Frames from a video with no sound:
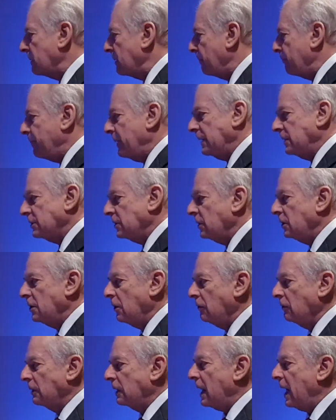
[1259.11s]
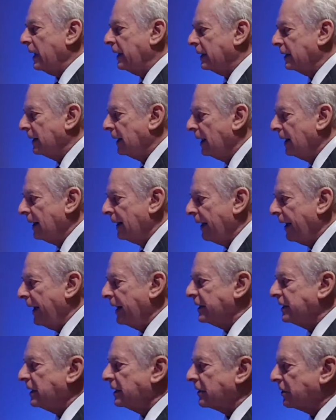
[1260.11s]
The patient don't like it.
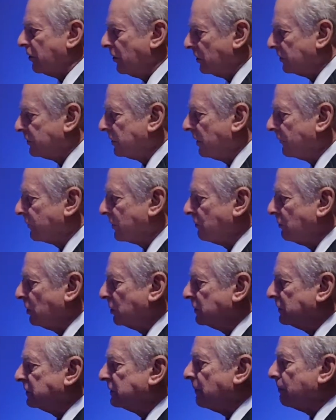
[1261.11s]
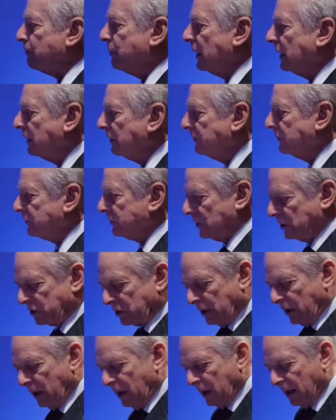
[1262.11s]
It hurts afterwards. It's a big
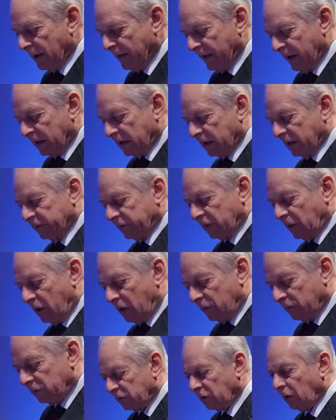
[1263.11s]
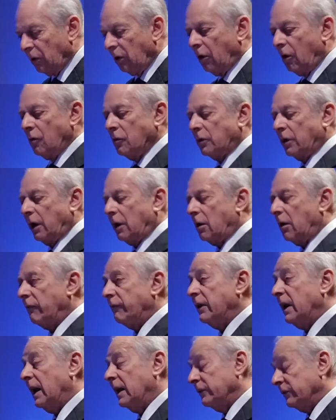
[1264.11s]
incision. It has a long
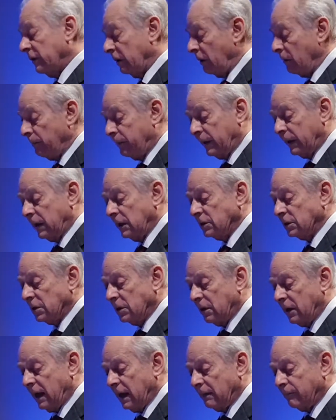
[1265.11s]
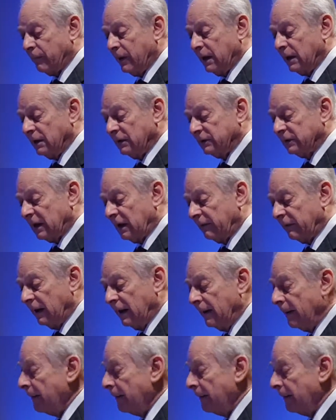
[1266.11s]
recovery. It has a complication rate by itself.